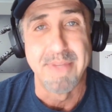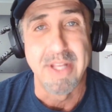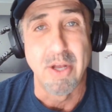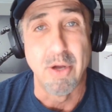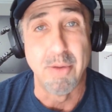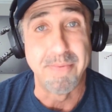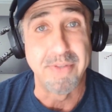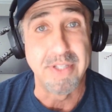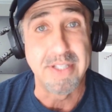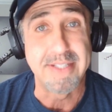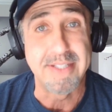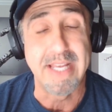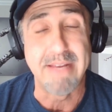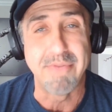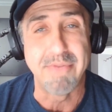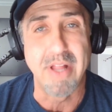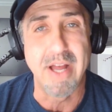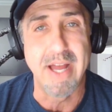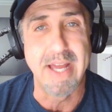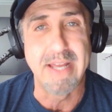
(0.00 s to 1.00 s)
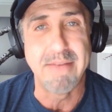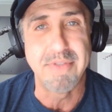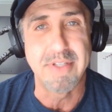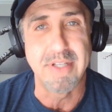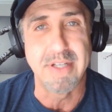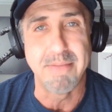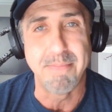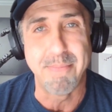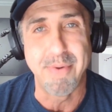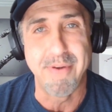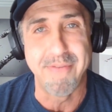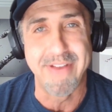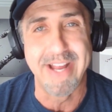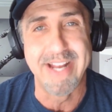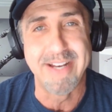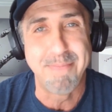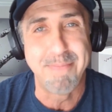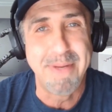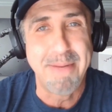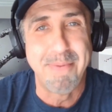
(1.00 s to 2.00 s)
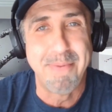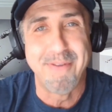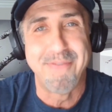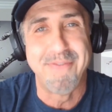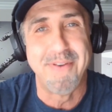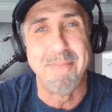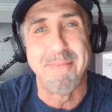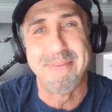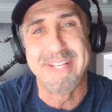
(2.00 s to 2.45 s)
hopefully save lives and prevent people from